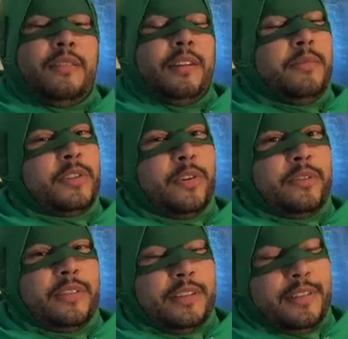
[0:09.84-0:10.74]
My name's
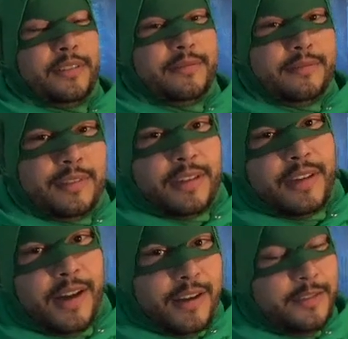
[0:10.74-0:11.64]
Kirk Disla,
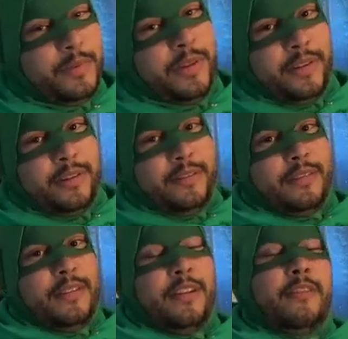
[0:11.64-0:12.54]
cosplayer,
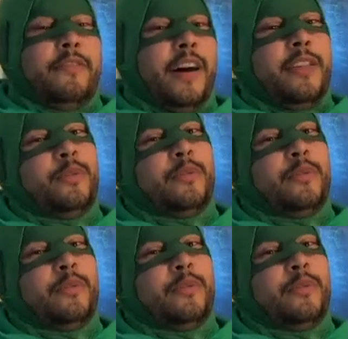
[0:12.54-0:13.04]
father